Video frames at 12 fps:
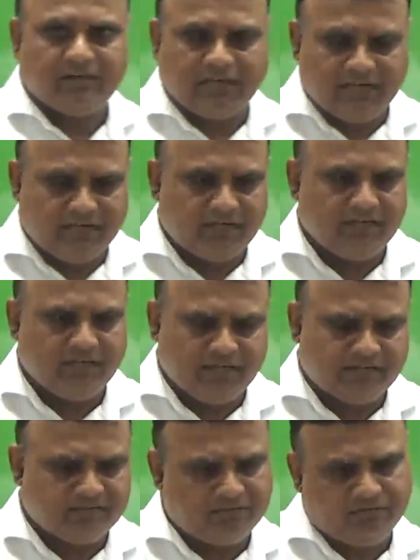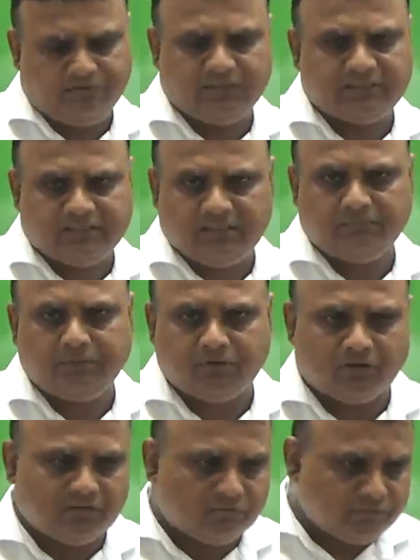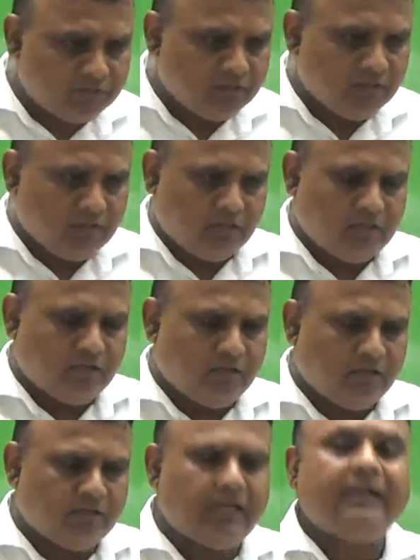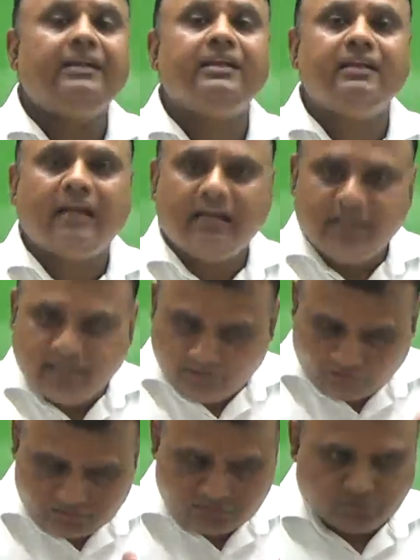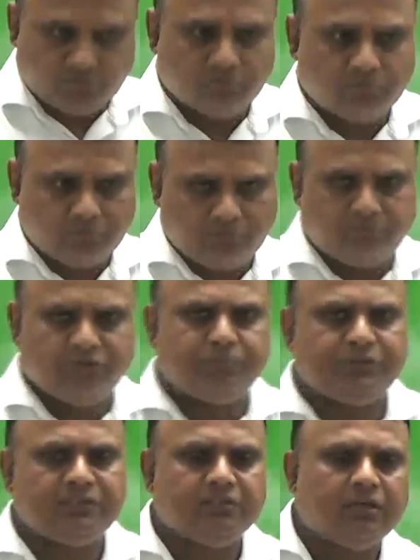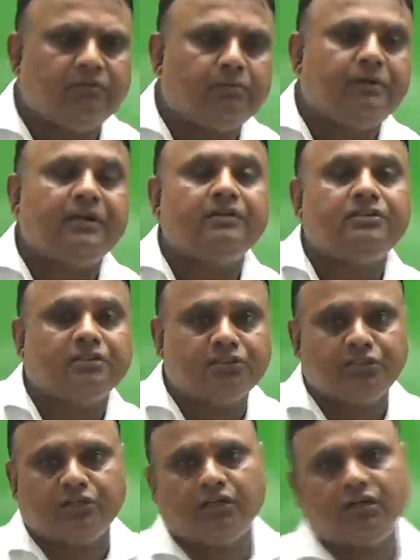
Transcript: 98, we'll see, because of 1990 also, VP Singh government and Chandrasekhar